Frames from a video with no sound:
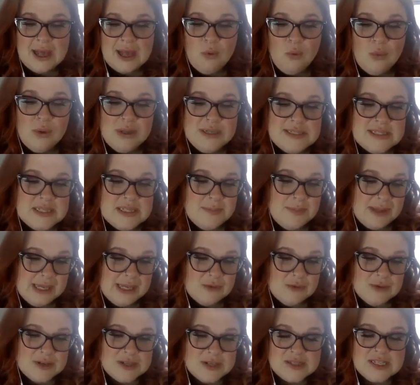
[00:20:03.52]
that once a
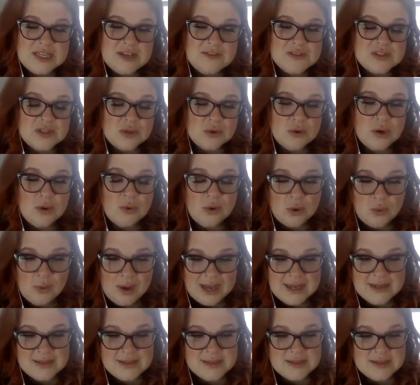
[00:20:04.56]
plan receives the
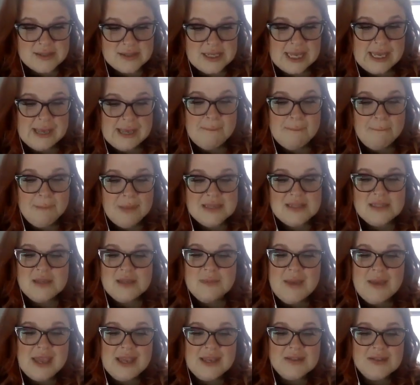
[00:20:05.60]
request, it
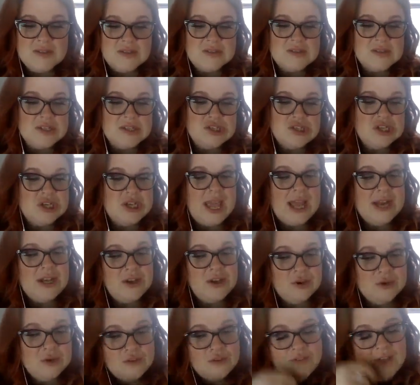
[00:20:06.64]
must make its decision and
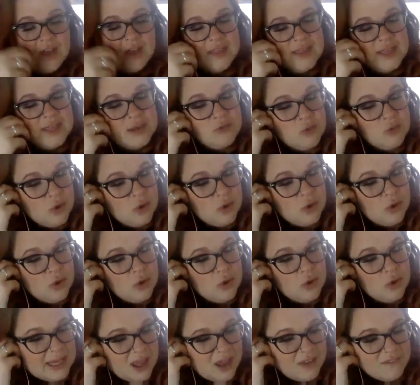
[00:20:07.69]
notify the
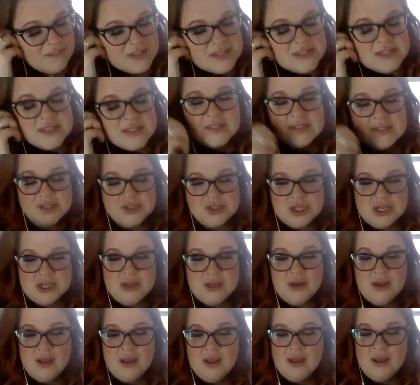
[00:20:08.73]
enrollee of its
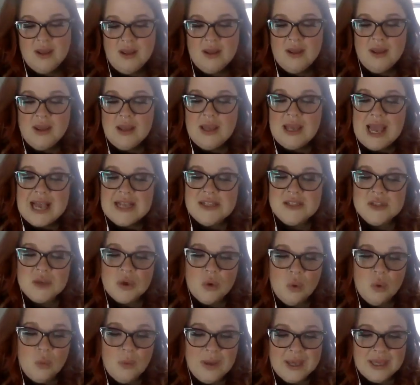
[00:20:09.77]
decision as
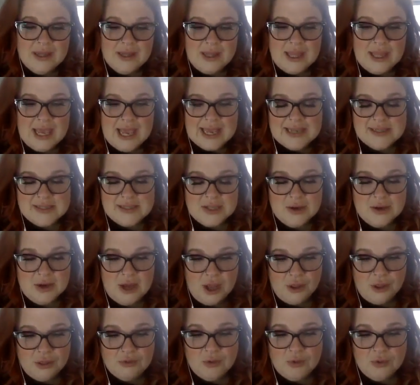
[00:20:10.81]
quickly as their
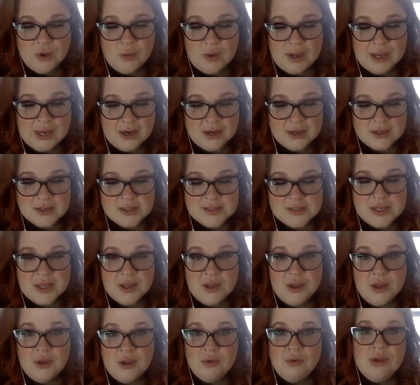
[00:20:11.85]
health requires,
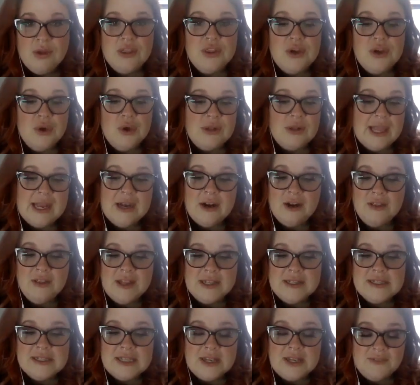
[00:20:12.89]
with no later
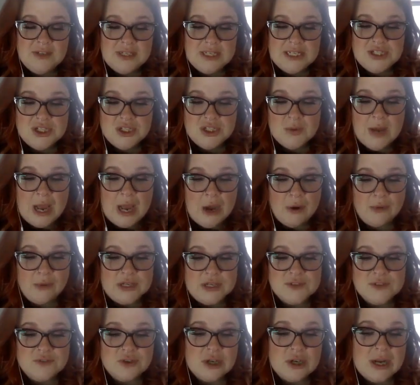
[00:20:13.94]
than 72
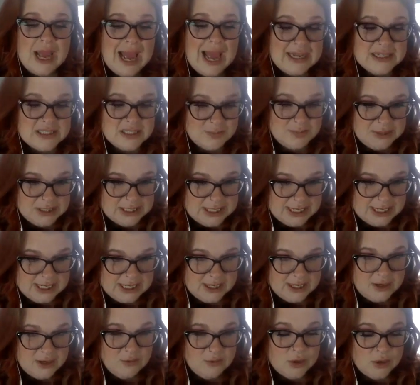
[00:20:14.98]
hours for
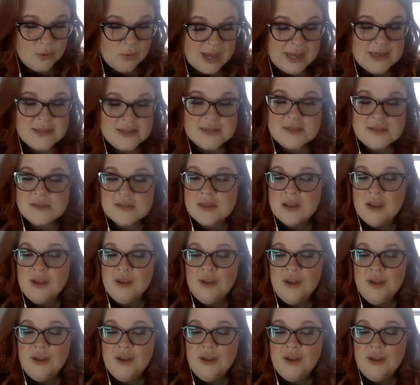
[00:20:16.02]
expedited requests,